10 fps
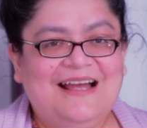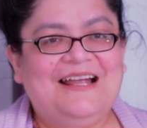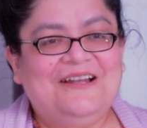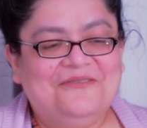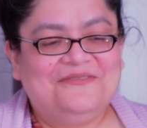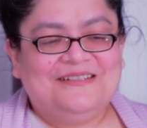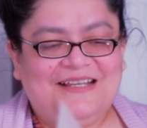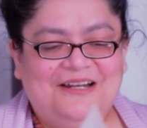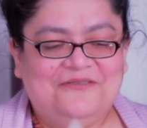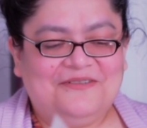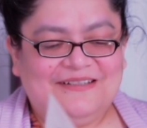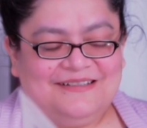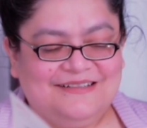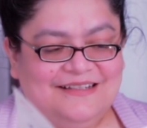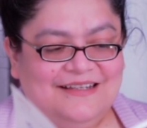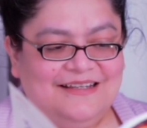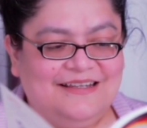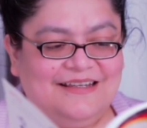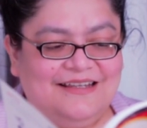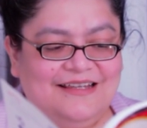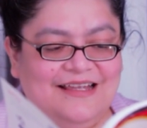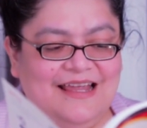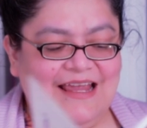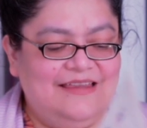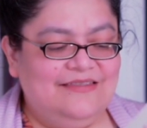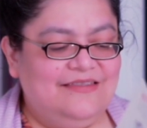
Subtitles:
I love it. I love it. And